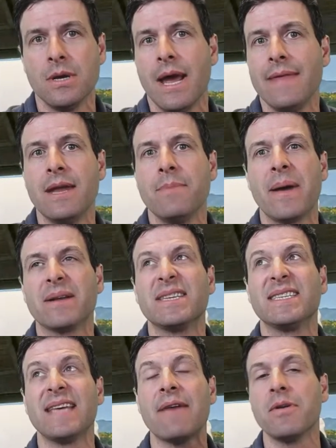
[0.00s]
And then about
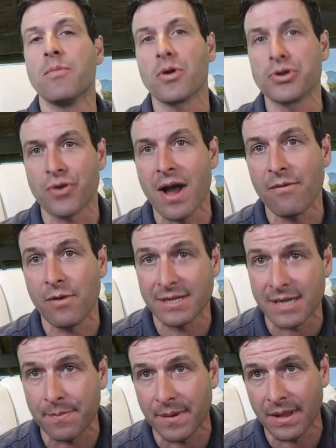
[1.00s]
7 more driveways
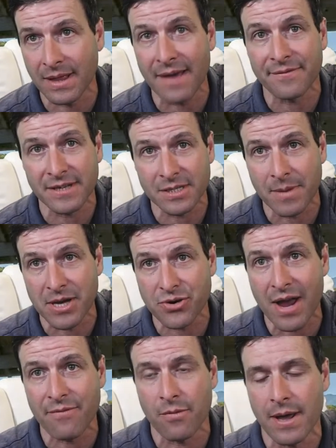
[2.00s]
up on the left is my
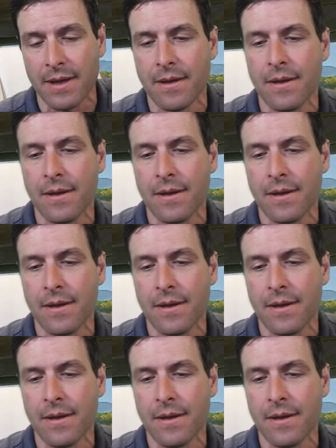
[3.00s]
driveway.